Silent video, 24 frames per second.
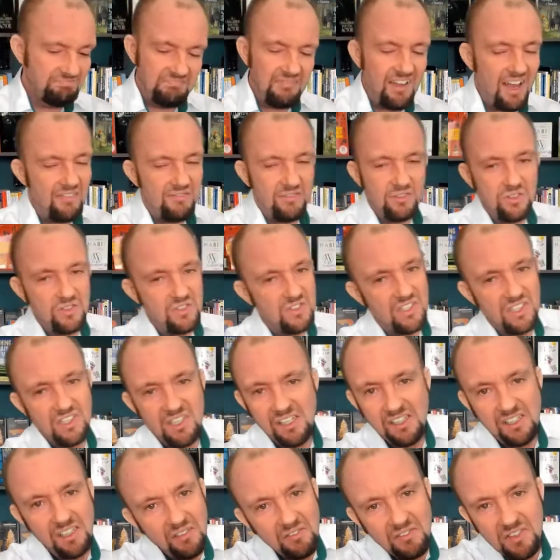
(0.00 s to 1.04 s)
everyone's going to
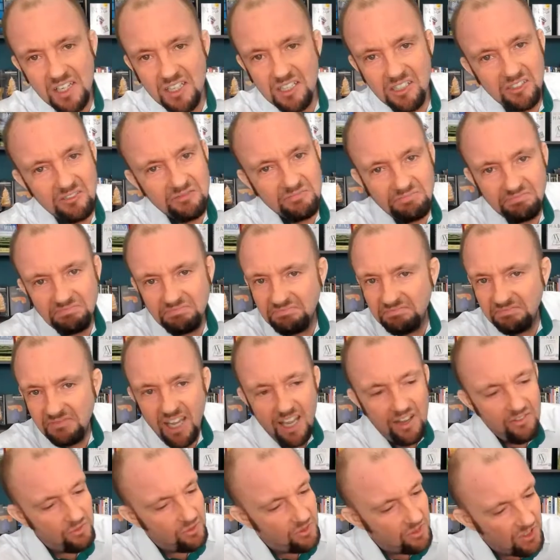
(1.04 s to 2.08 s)
love this.
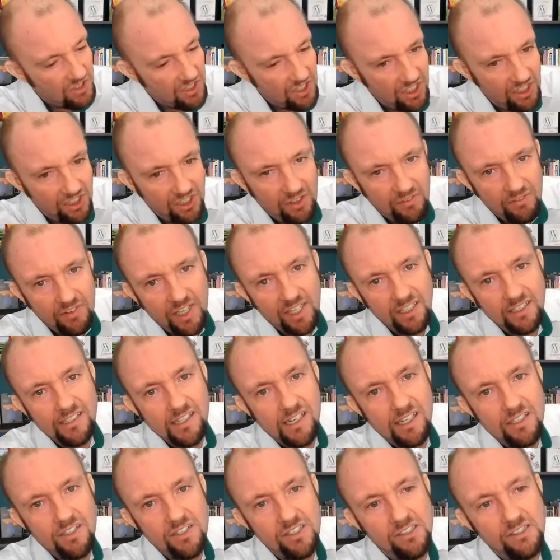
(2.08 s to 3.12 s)
Everyone's going to love that
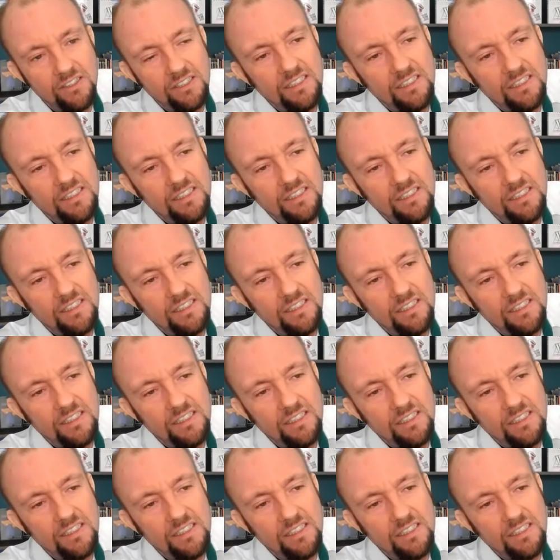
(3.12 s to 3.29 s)
section.